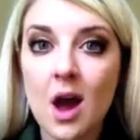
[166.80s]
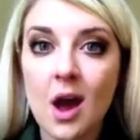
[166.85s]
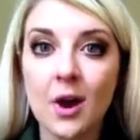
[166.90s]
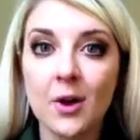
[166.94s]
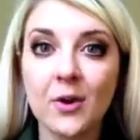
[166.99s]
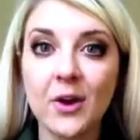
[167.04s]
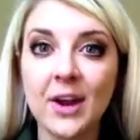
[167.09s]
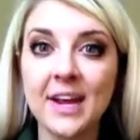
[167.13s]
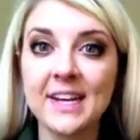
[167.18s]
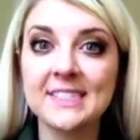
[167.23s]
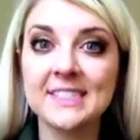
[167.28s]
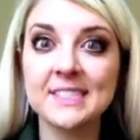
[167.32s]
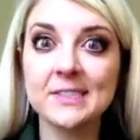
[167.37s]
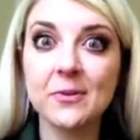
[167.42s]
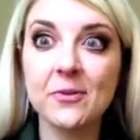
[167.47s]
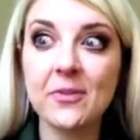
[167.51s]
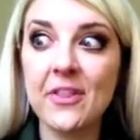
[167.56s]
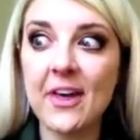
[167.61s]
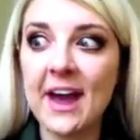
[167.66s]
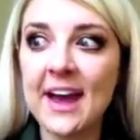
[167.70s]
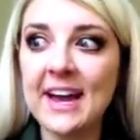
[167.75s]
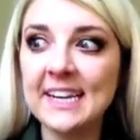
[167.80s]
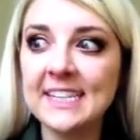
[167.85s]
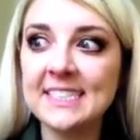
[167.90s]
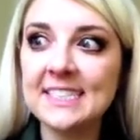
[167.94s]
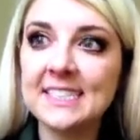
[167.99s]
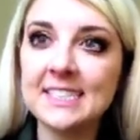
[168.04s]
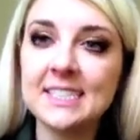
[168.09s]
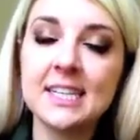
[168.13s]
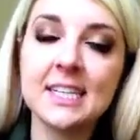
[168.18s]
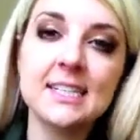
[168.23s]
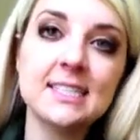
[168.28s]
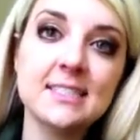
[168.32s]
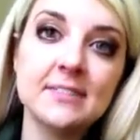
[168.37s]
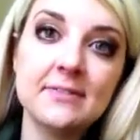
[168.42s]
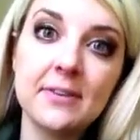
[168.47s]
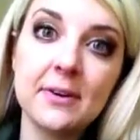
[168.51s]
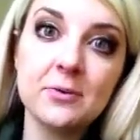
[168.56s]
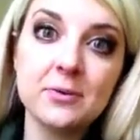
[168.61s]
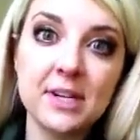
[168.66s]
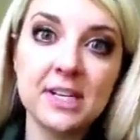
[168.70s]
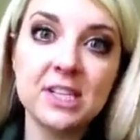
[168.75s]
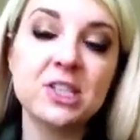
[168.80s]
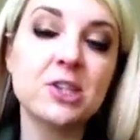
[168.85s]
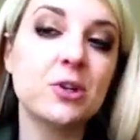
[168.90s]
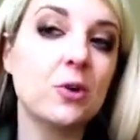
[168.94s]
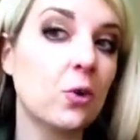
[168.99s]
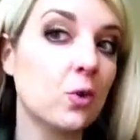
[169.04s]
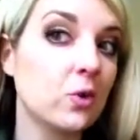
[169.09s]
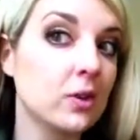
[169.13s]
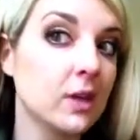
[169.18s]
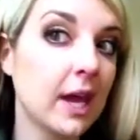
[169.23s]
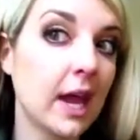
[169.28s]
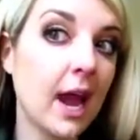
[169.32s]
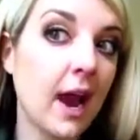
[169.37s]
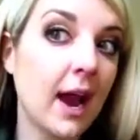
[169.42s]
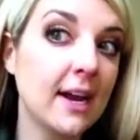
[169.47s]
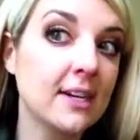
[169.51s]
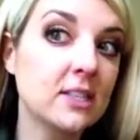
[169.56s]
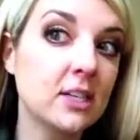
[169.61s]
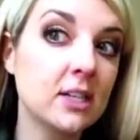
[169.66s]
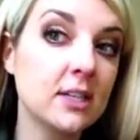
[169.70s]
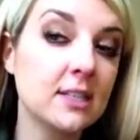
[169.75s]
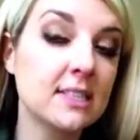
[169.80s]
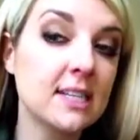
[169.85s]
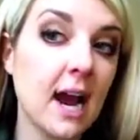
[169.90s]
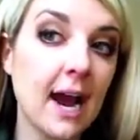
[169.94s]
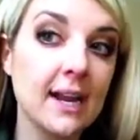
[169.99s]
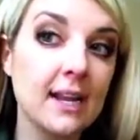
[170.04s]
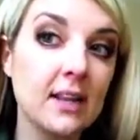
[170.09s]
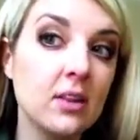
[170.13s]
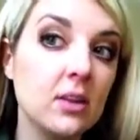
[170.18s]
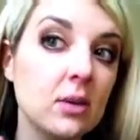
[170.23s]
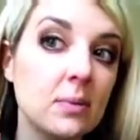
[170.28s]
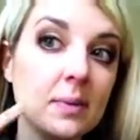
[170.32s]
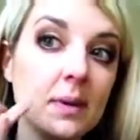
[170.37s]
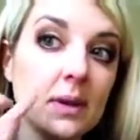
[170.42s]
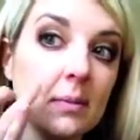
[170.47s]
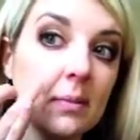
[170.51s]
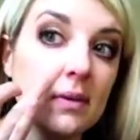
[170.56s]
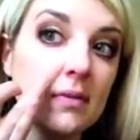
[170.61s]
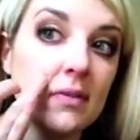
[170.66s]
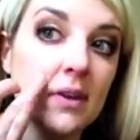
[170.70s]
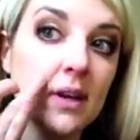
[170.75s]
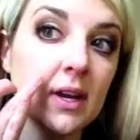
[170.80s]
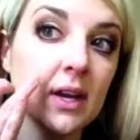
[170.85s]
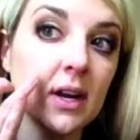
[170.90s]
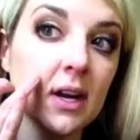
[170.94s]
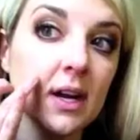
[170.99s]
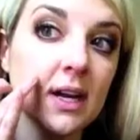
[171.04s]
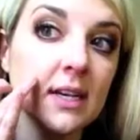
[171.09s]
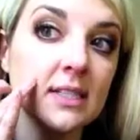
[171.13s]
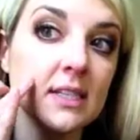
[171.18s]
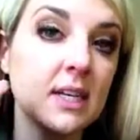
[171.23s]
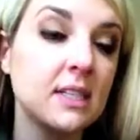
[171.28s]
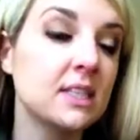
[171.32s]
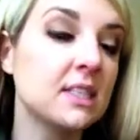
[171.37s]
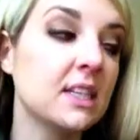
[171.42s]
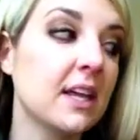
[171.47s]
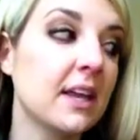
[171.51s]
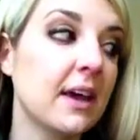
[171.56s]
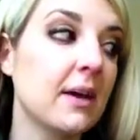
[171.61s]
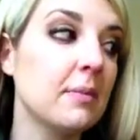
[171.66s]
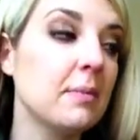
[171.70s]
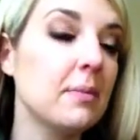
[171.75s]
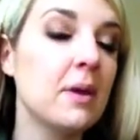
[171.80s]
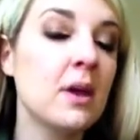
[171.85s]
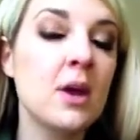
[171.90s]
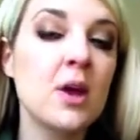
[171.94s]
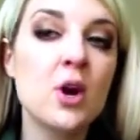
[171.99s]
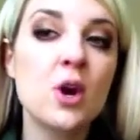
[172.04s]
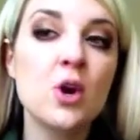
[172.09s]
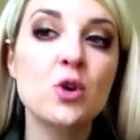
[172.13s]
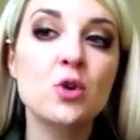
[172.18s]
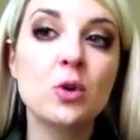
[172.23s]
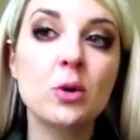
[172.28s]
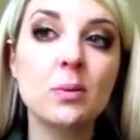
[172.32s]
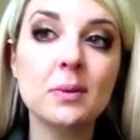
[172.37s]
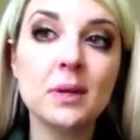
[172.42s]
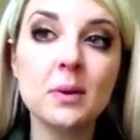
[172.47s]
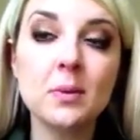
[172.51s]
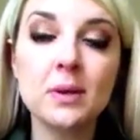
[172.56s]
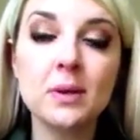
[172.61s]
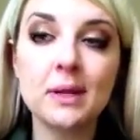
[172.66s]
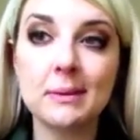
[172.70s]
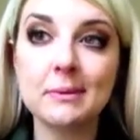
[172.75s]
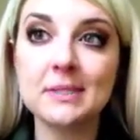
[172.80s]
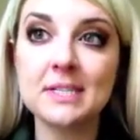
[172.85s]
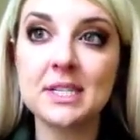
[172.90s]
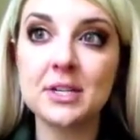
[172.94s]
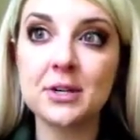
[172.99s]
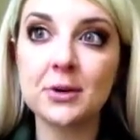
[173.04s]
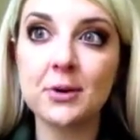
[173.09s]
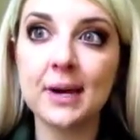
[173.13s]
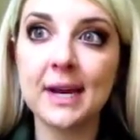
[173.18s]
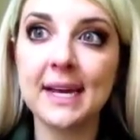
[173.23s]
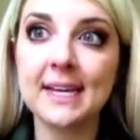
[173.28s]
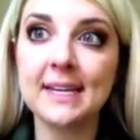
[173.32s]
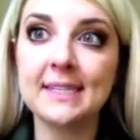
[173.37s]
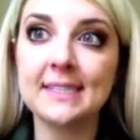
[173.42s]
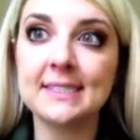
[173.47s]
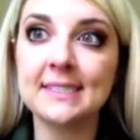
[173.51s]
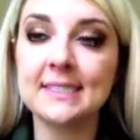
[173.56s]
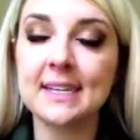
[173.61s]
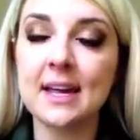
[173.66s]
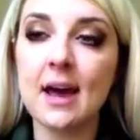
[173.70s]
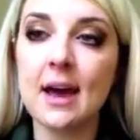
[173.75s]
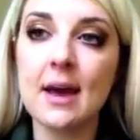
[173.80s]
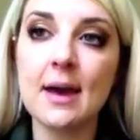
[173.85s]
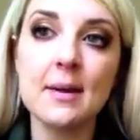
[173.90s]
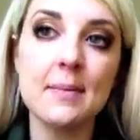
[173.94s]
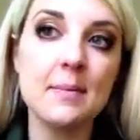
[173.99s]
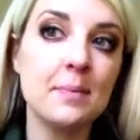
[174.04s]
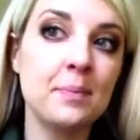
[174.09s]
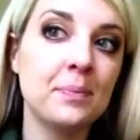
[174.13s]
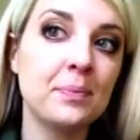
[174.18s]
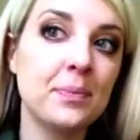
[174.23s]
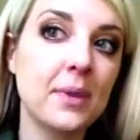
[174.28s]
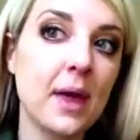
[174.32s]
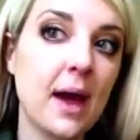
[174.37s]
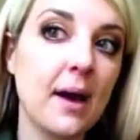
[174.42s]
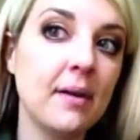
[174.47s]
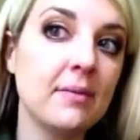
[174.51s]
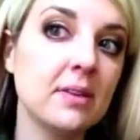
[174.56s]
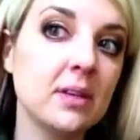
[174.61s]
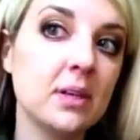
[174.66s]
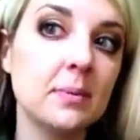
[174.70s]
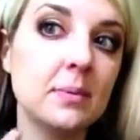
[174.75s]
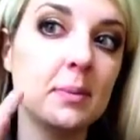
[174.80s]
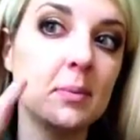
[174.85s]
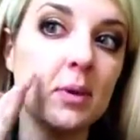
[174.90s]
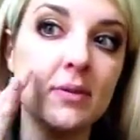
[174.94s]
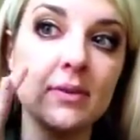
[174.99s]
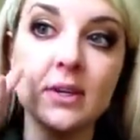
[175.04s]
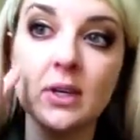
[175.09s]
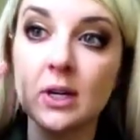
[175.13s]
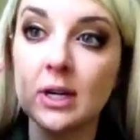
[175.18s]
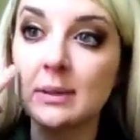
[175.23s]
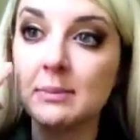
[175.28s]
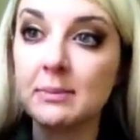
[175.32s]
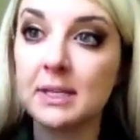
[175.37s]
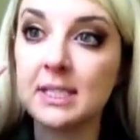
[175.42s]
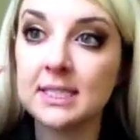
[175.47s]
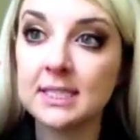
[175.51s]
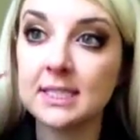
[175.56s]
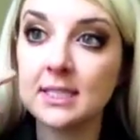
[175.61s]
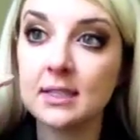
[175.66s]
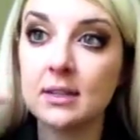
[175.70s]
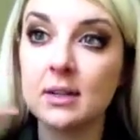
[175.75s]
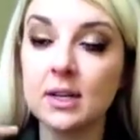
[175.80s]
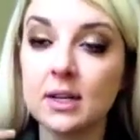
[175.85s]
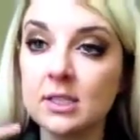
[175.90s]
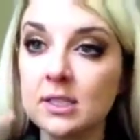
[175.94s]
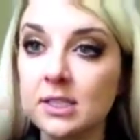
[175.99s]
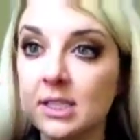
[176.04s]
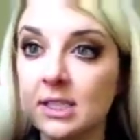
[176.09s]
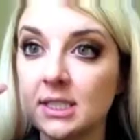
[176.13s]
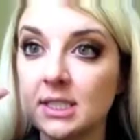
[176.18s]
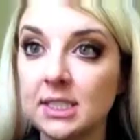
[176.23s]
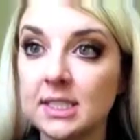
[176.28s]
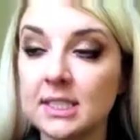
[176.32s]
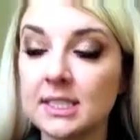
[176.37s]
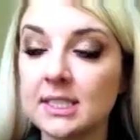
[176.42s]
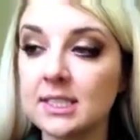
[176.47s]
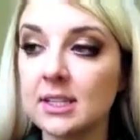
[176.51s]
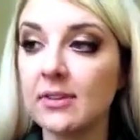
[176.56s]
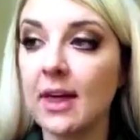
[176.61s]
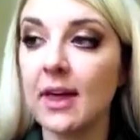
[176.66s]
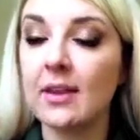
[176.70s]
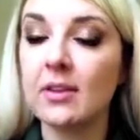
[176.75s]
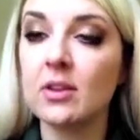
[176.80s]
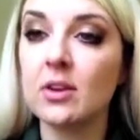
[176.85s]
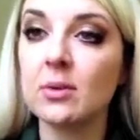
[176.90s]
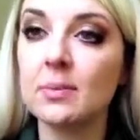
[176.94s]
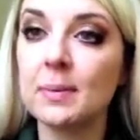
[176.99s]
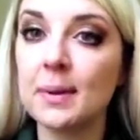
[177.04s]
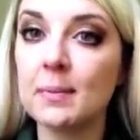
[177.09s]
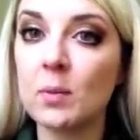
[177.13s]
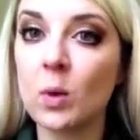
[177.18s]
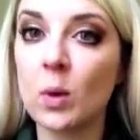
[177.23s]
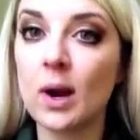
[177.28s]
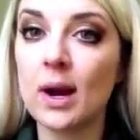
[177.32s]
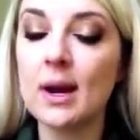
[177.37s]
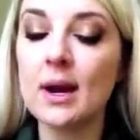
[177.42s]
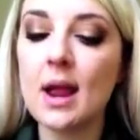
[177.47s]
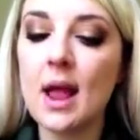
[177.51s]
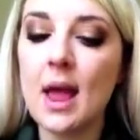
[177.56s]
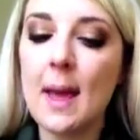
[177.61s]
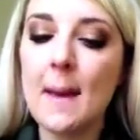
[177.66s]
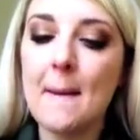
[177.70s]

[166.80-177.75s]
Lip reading: minute. Okay, so that is just foundation only. I took a tiny little bit on my finger and touched that up. Normally what I would do is have a little bit more of a cream concealer just to conceal that a little bit more.